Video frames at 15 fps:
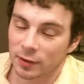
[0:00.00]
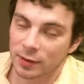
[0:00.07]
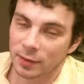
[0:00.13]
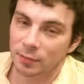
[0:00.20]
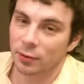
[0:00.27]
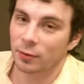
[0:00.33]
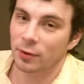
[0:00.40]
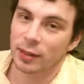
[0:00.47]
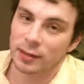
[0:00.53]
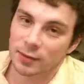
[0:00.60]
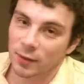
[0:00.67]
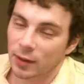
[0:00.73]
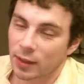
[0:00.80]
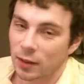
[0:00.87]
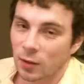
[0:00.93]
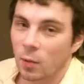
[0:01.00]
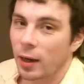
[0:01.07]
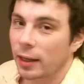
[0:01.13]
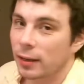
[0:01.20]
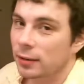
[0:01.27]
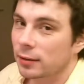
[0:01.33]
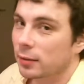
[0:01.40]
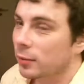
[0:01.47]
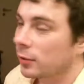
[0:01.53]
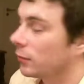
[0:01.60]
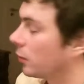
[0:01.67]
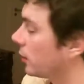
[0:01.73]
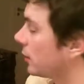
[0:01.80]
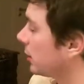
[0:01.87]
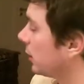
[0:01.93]
progressed already quite a little bit
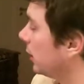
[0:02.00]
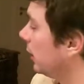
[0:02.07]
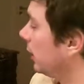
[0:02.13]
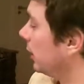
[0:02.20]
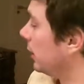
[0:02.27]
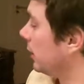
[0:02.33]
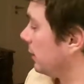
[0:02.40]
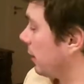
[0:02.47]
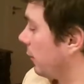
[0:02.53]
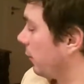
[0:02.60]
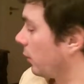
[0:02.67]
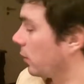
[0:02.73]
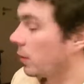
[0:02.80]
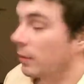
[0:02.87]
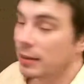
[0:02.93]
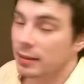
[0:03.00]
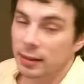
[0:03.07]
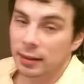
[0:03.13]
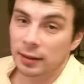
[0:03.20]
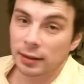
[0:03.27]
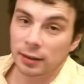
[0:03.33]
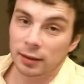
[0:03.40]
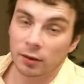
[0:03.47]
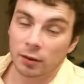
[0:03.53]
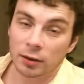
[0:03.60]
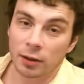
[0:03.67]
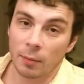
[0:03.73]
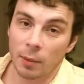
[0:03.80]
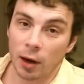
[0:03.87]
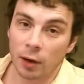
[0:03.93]
further. Therefore, you basically knocked
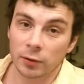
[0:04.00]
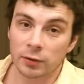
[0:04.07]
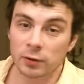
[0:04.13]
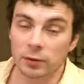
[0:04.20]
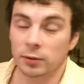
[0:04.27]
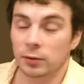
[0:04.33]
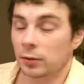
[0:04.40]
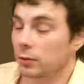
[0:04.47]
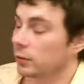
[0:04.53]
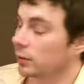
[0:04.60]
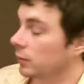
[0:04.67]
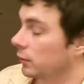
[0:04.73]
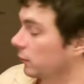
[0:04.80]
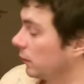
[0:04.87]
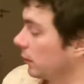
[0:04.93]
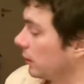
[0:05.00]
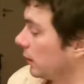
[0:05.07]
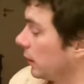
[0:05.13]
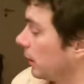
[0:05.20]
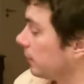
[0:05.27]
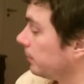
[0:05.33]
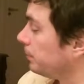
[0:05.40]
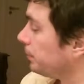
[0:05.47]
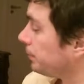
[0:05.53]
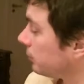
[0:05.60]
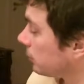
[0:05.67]
him out. You're defeating him.